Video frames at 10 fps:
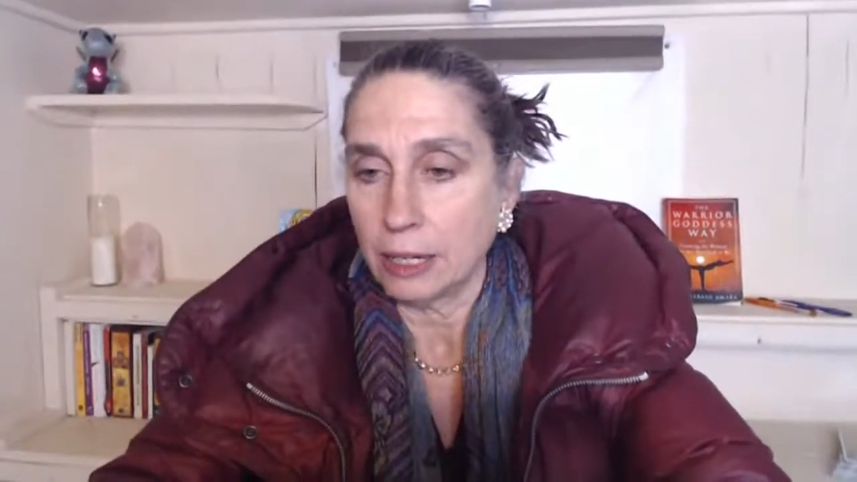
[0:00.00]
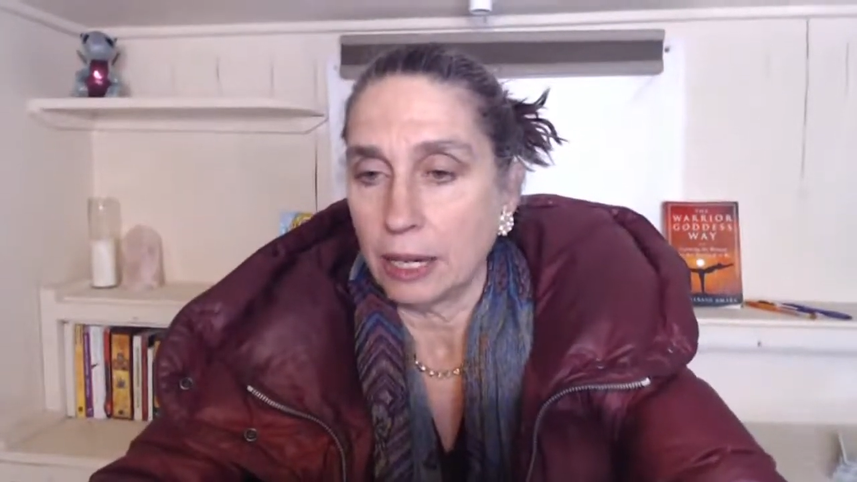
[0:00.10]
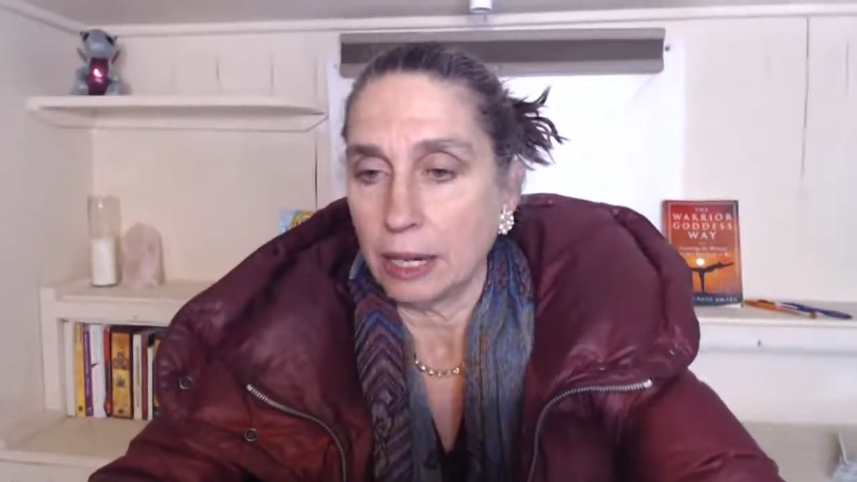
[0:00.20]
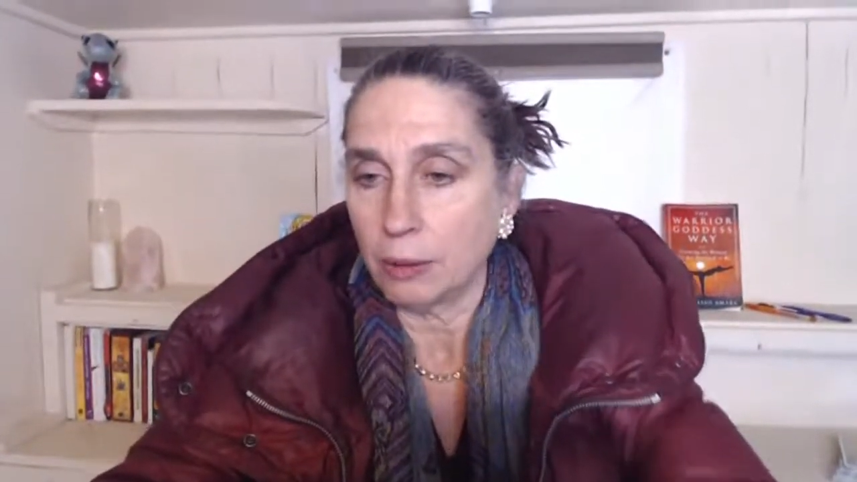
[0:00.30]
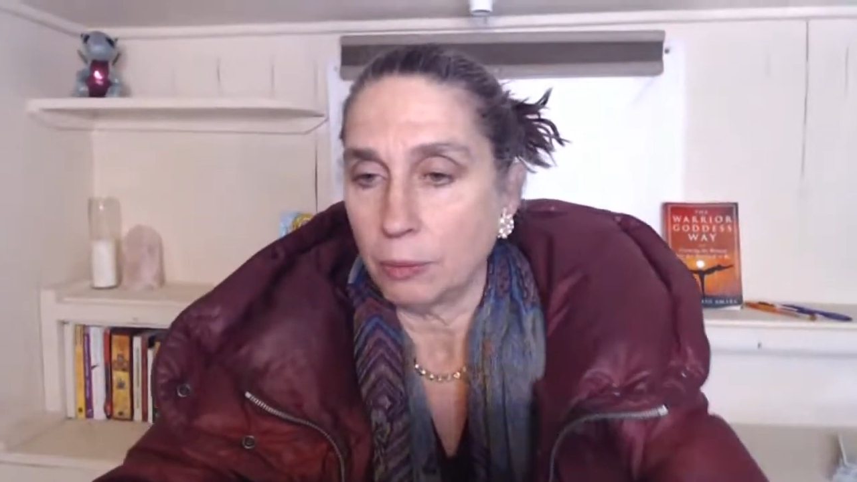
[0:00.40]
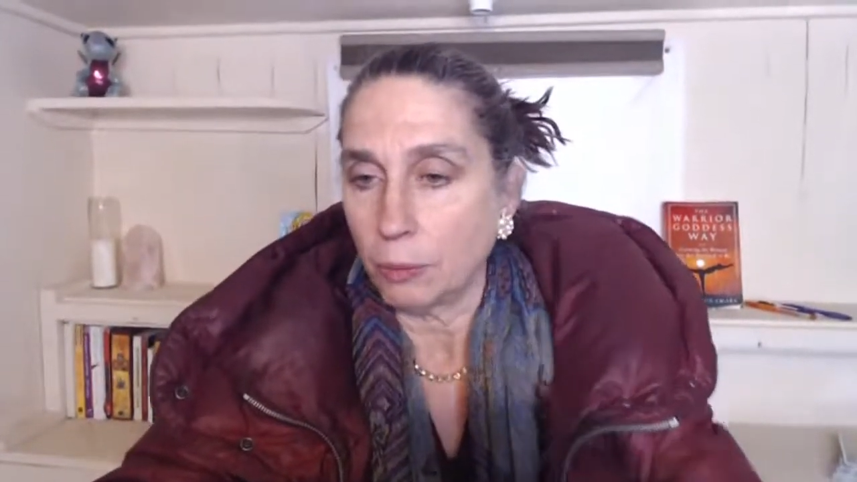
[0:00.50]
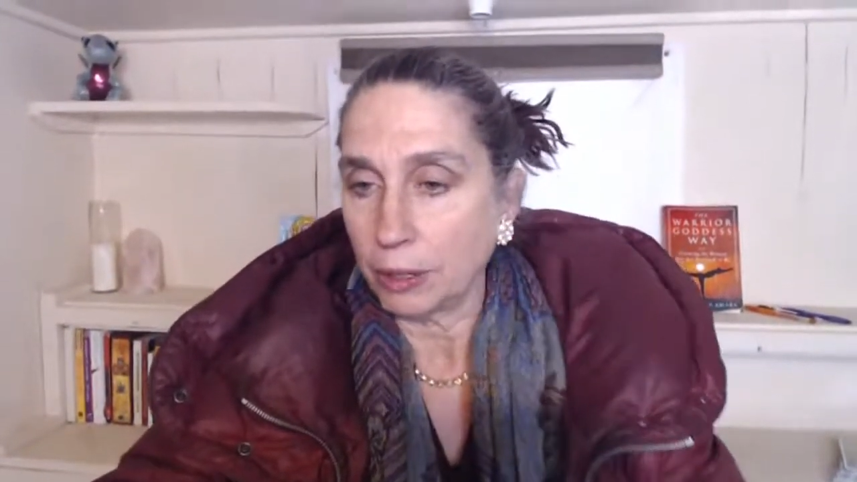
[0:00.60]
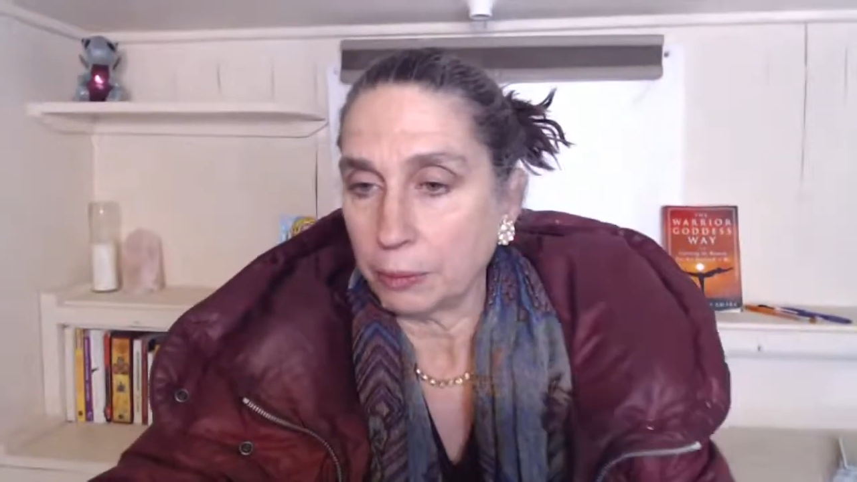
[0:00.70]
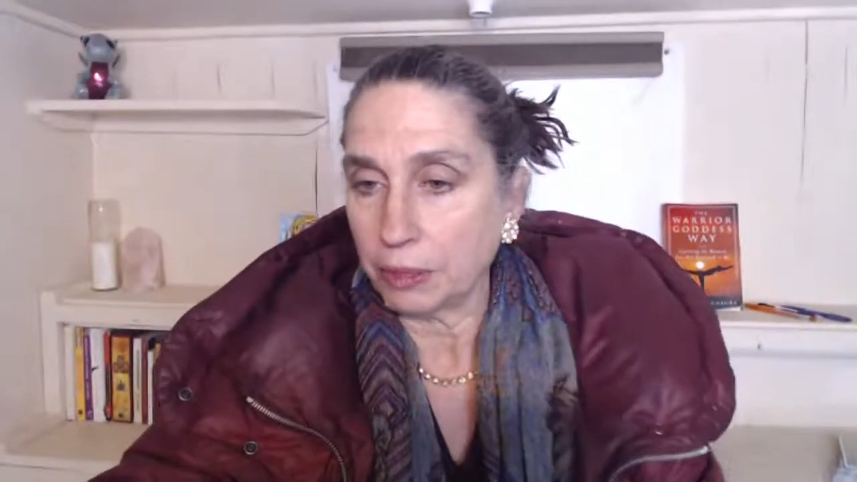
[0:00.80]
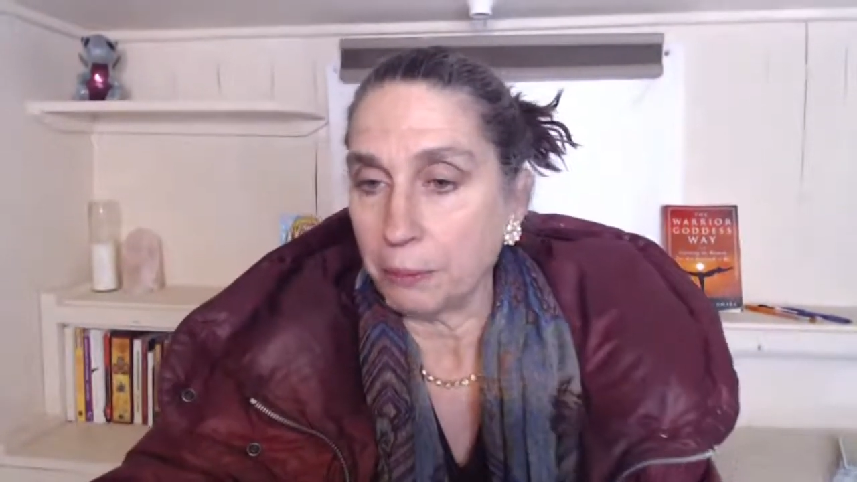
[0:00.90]

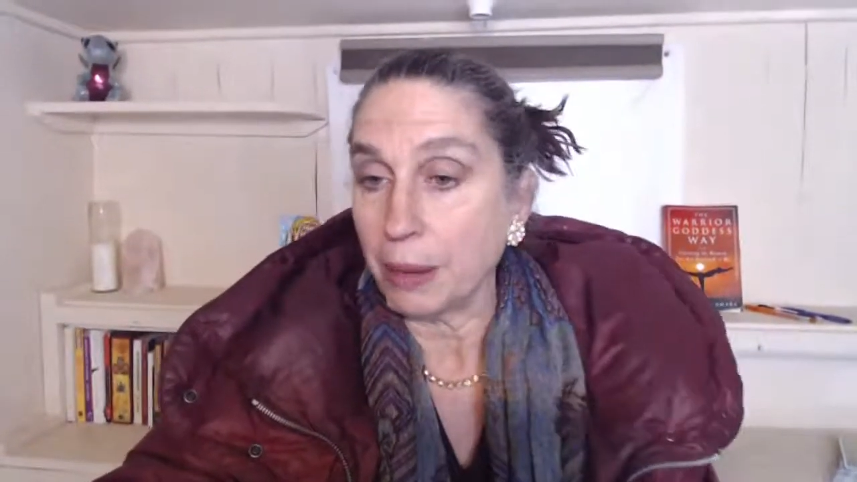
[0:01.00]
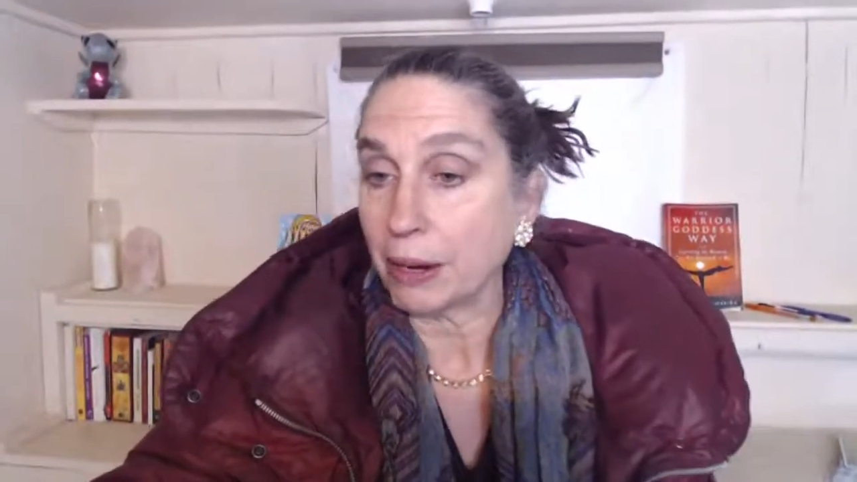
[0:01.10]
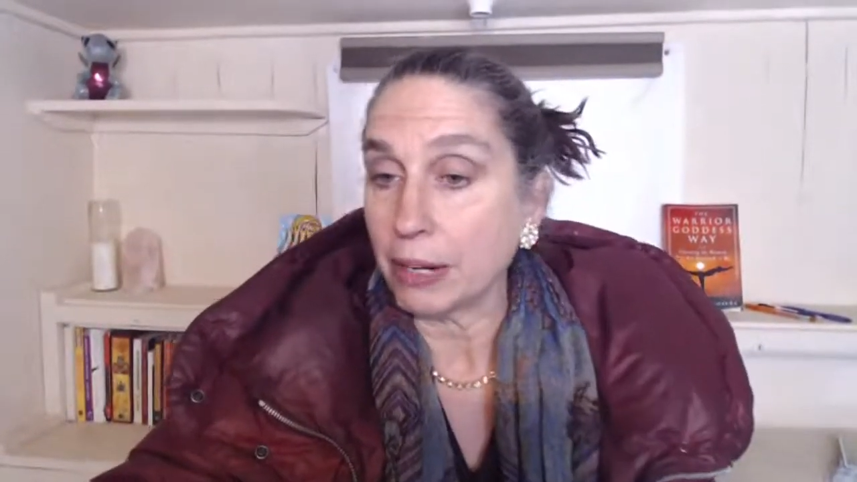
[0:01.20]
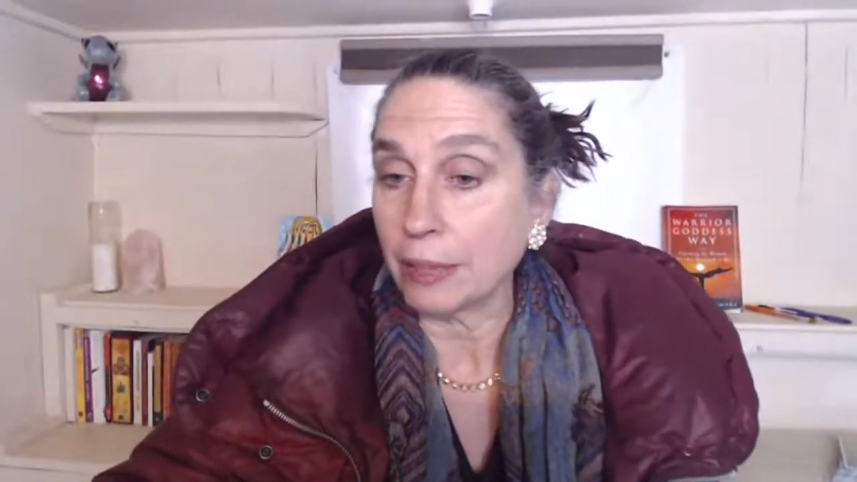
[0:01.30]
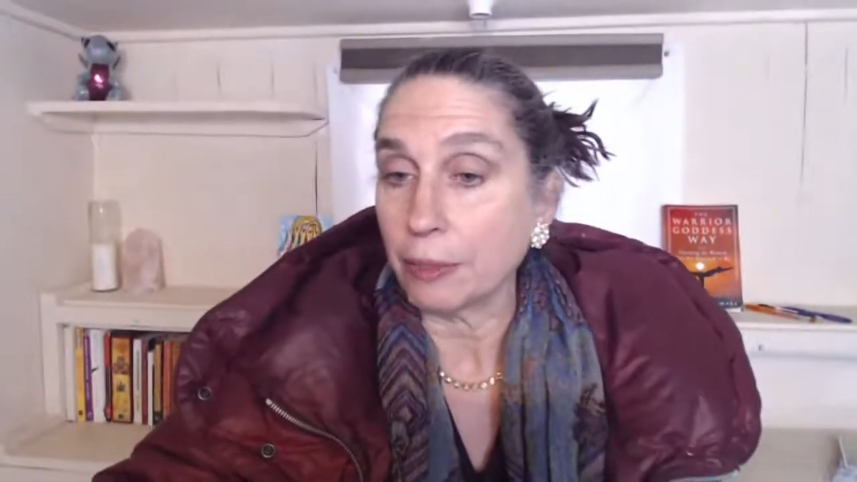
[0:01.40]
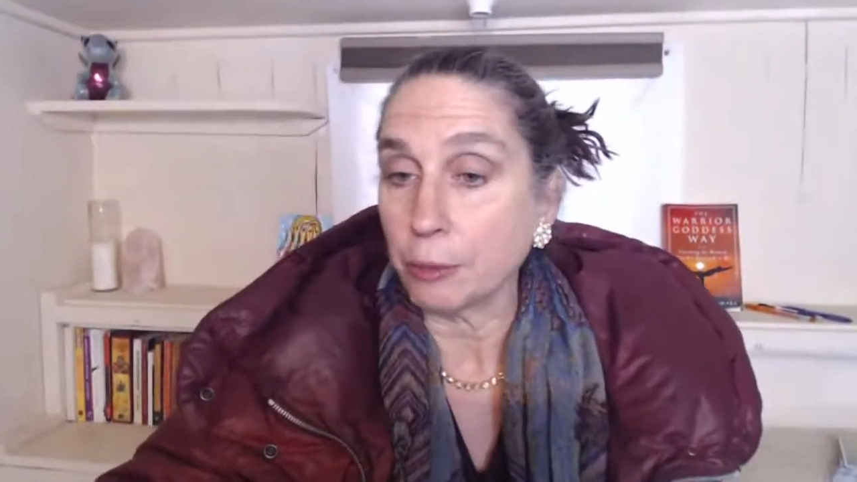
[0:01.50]
One with Mary at